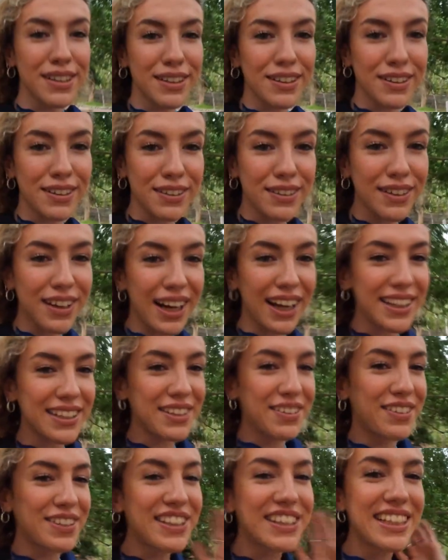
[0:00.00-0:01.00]
So, as
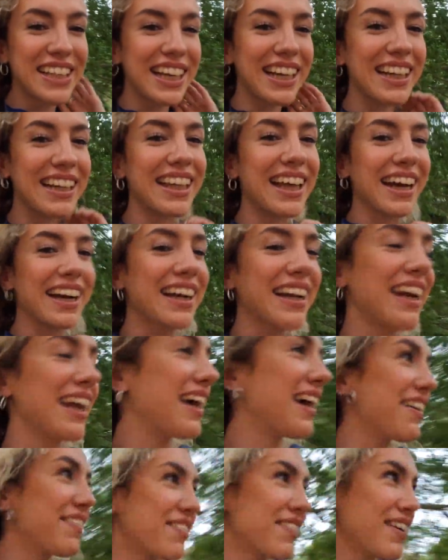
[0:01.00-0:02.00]
you just seen in that
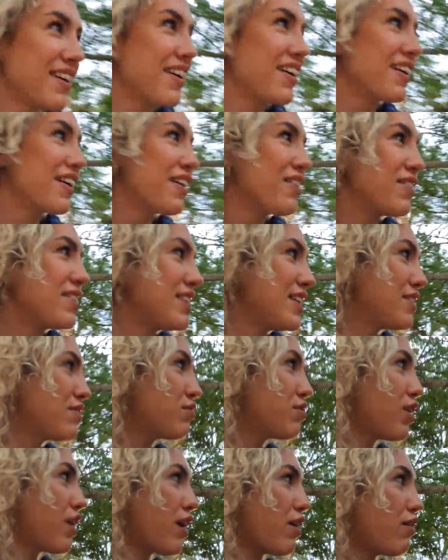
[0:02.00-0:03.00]
clip, we did
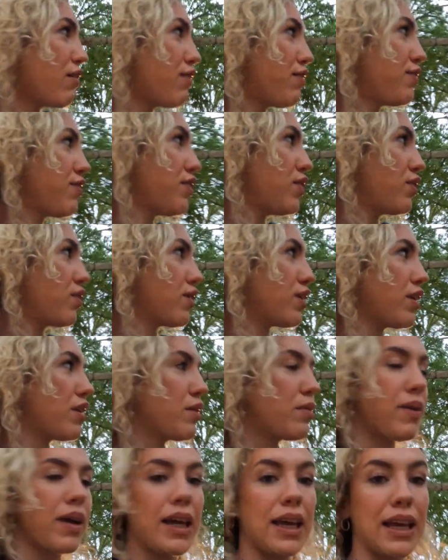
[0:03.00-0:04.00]
run out of fuel on
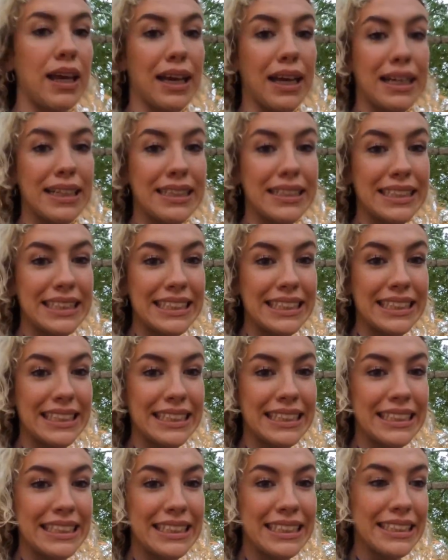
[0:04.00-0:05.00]
the way here.
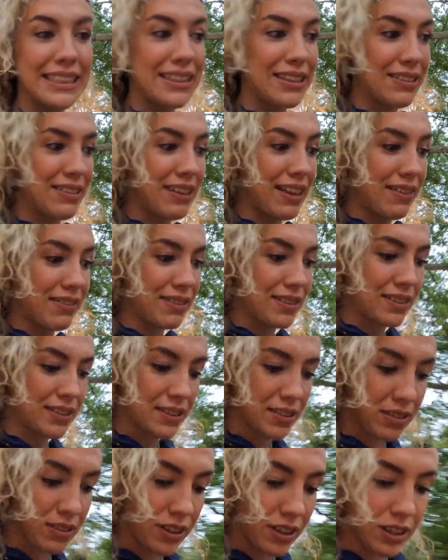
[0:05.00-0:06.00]
So that wasn't
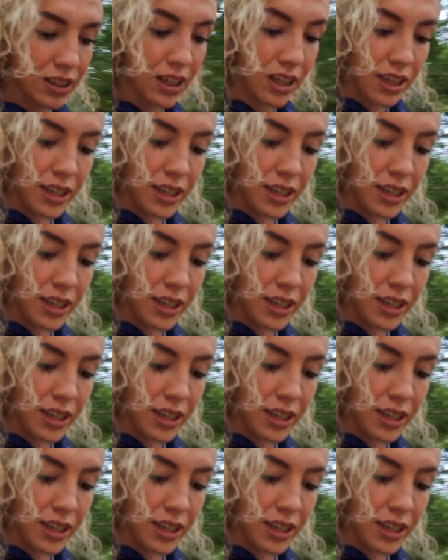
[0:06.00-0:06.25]
so good.